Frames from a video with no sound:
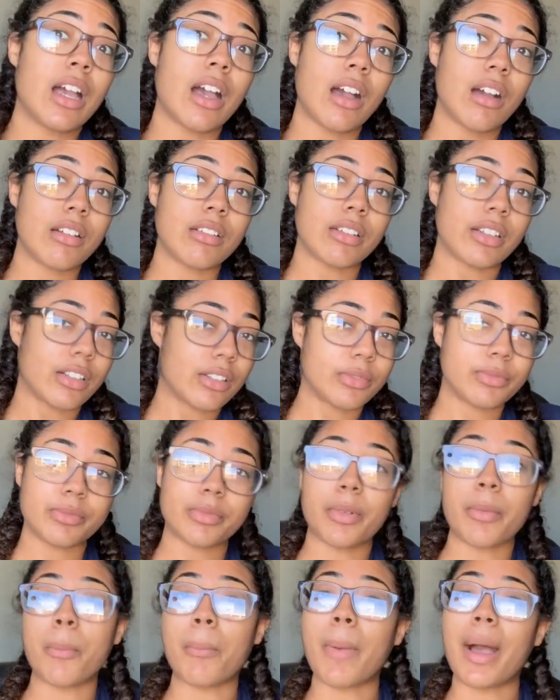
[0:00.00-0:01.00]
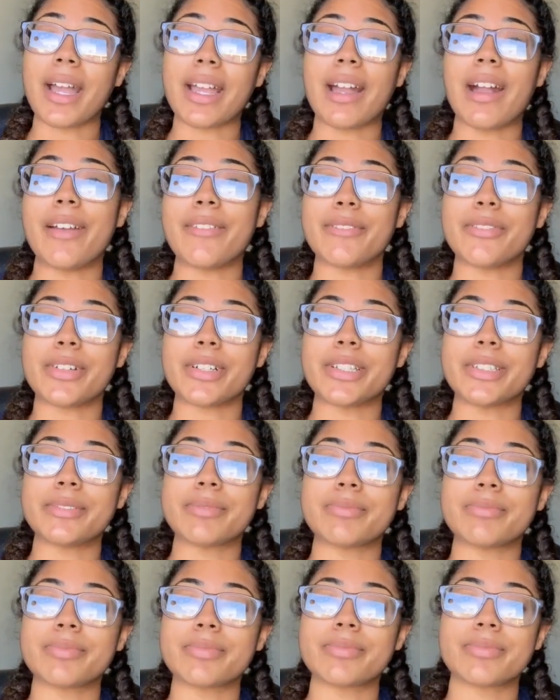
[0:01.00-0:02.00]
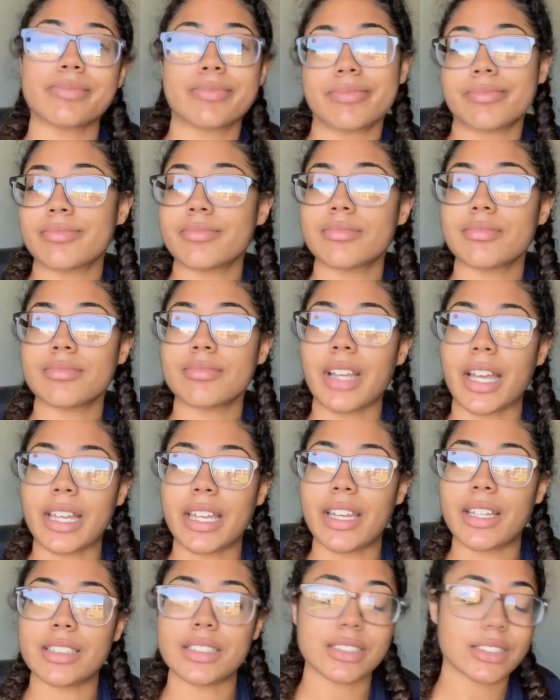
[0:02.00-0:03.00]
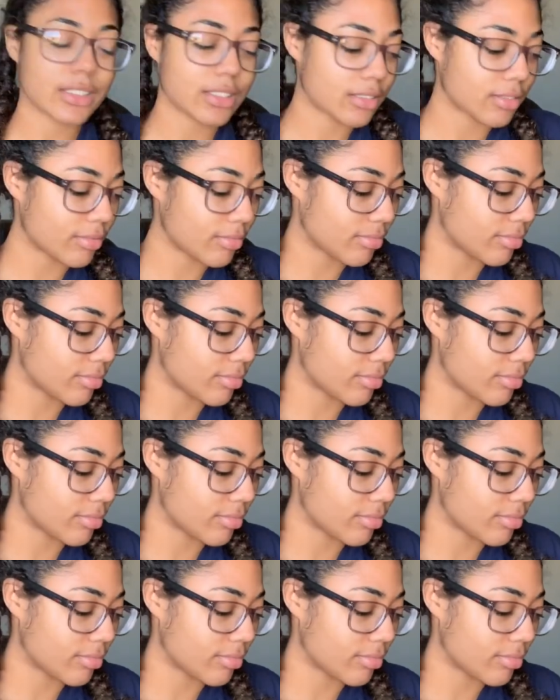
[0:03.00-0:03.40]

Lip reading: I don't know, my kind of fun, I guess.